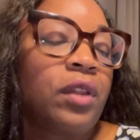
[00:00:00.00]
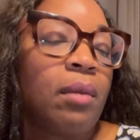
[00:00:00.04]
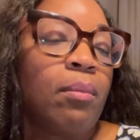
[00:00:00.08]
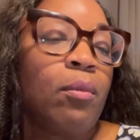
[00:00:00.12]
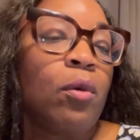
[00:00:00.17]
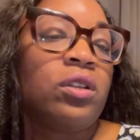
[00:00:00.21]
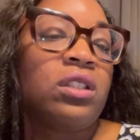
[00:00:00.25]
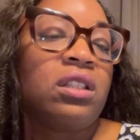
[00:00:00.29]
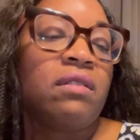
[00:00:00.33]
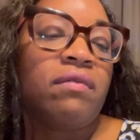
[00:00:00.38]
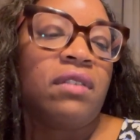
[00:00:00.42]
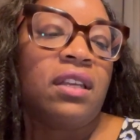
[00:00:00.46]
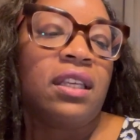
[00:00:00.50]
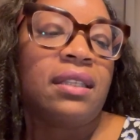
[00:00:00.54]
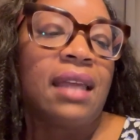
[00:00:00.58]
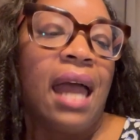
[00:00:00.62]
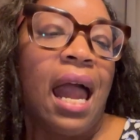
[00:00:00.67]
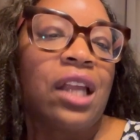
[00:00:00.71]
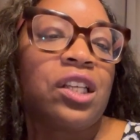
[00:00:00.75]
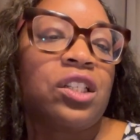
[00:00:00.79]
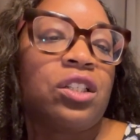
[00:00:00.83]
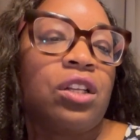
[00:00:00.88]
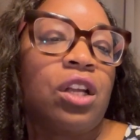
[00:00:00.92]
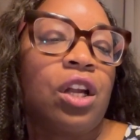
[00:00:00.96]
Most of these
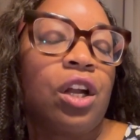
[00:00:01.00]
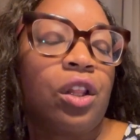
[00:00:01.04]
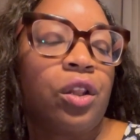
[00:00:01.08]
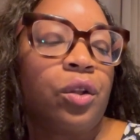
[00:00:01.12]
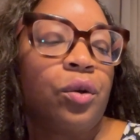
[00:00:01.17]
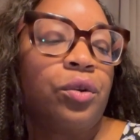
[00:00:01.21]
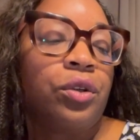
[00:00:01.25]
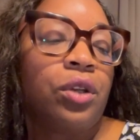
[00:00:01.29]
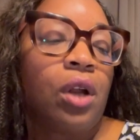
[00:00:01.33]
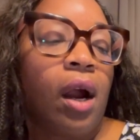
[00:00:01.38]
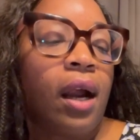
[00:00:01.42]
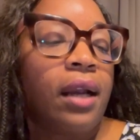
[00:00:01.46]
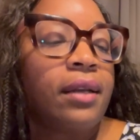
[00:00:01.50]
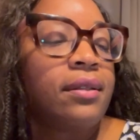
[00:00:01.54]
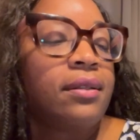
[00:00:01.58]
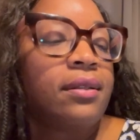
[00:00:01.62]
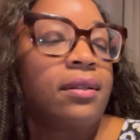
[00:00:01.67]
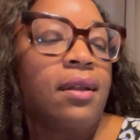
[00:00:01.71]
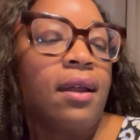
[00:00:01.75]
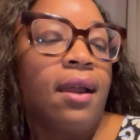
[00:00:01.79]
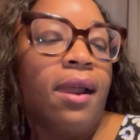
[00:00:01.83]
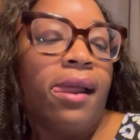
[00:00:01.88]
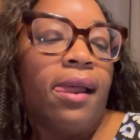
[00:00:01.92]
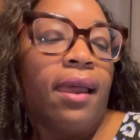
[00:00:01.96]
actually include
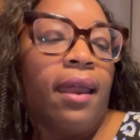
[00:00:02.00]
darts,